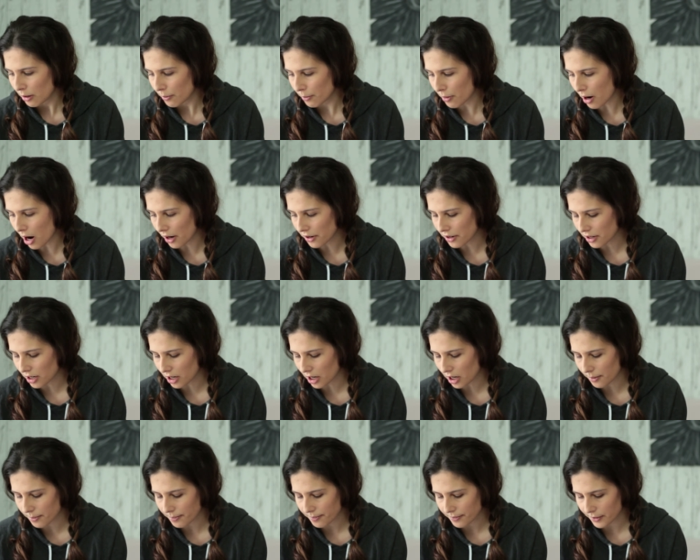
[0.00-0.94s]
but
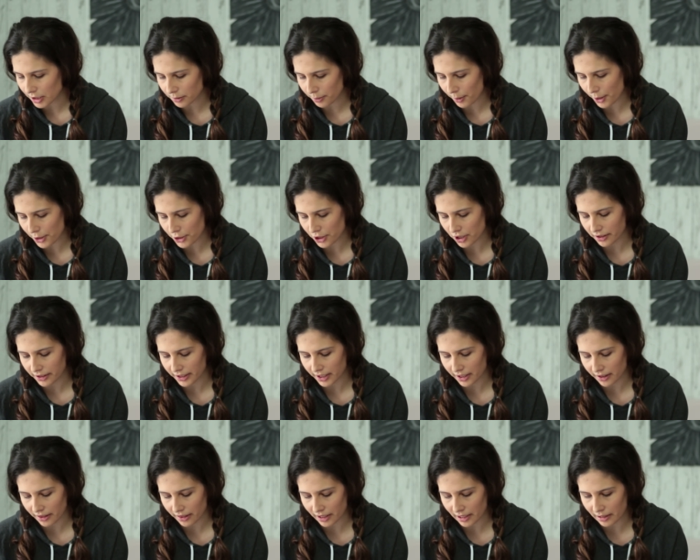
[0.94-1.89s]
um,
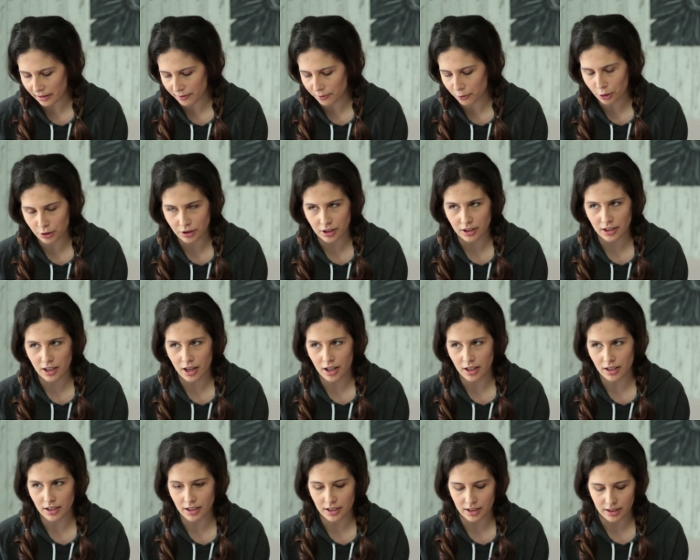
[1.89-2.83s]
especially the
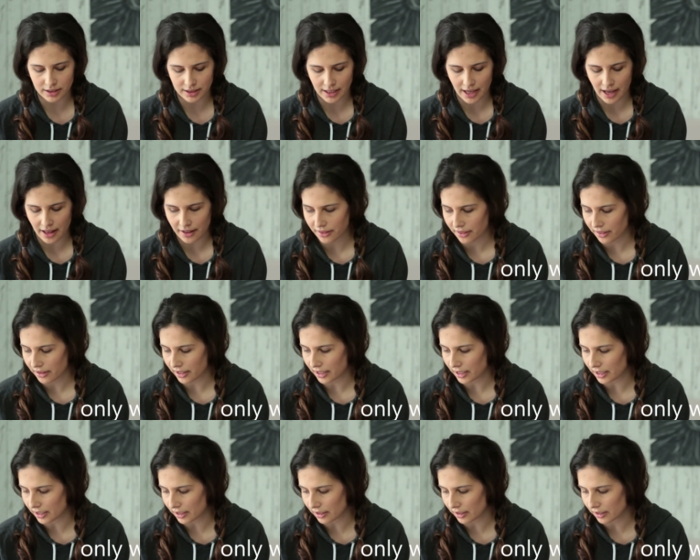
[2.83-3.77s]
watercolors and
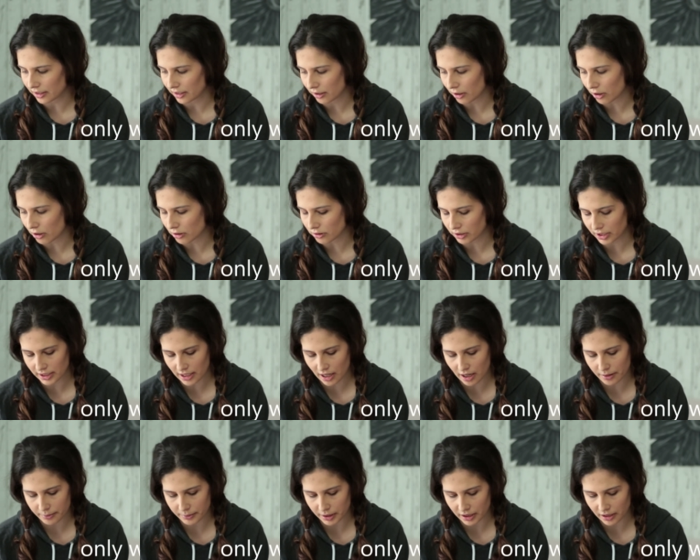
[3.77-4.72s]
the
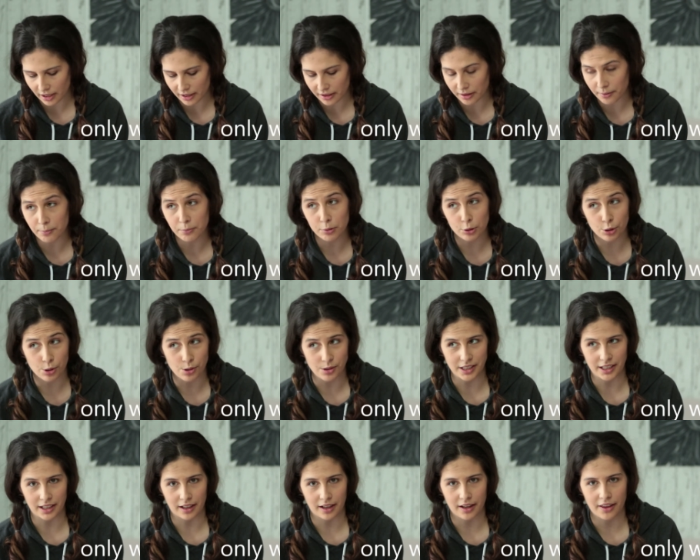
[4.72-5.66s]
origami and the
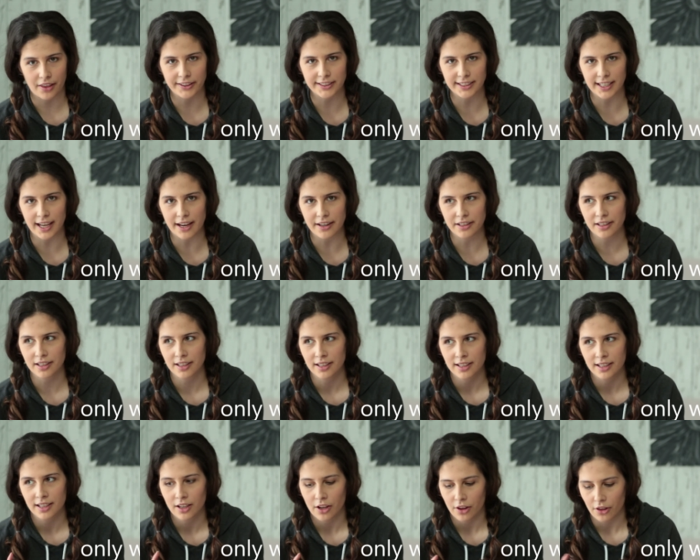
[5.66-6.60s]
pouring set.
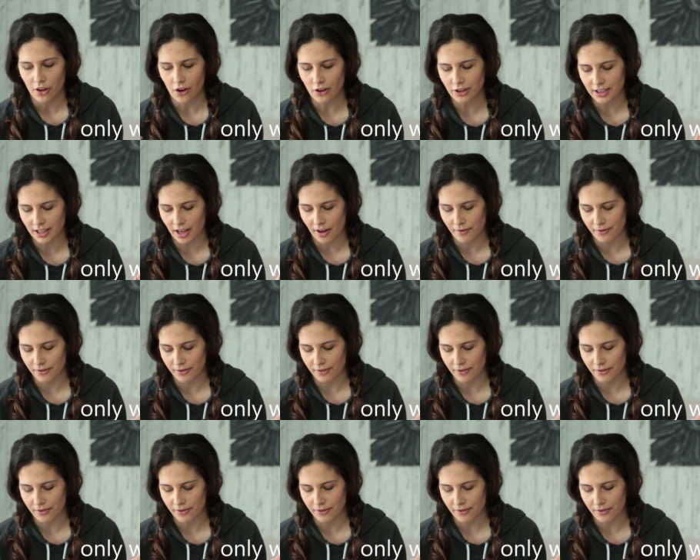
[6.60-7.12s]
Those are